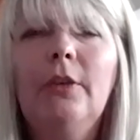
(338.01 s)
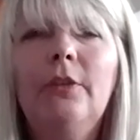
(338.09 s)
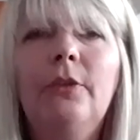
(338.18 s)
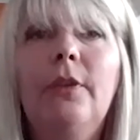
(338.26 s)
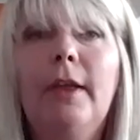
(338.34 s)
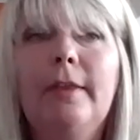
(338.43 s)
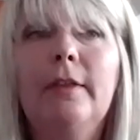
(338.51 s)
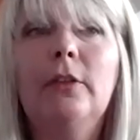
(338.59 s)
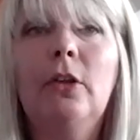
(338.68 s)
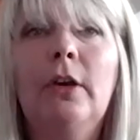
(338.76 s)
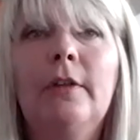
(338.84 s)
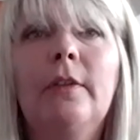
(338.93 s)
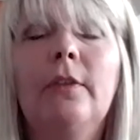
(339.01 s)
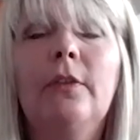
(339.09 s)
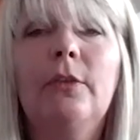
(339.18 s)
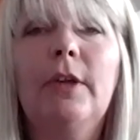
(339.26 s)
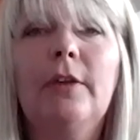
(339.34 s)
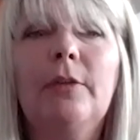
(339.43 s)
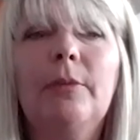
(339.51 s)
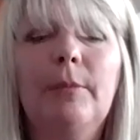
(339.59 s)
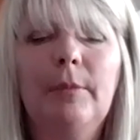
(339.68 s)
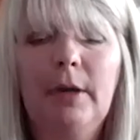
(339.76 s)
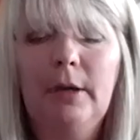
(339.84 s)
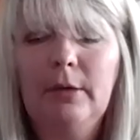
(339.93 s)
So that's a loss. And so, yes,
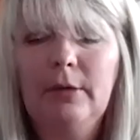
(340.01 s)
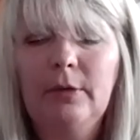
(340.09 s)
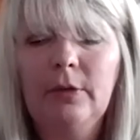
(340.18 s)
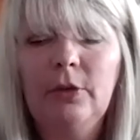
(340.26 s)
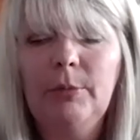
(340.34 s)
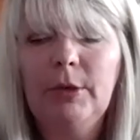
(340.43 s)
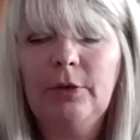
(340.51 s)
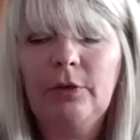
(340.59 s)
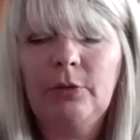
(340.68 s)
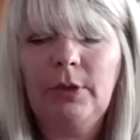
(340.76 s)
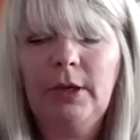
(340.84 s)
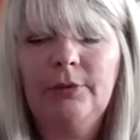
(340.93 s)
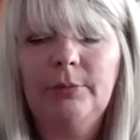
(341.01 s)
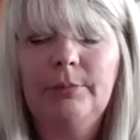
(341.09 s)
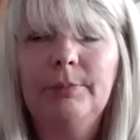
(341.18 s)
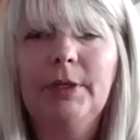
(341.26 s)
the new minister will have to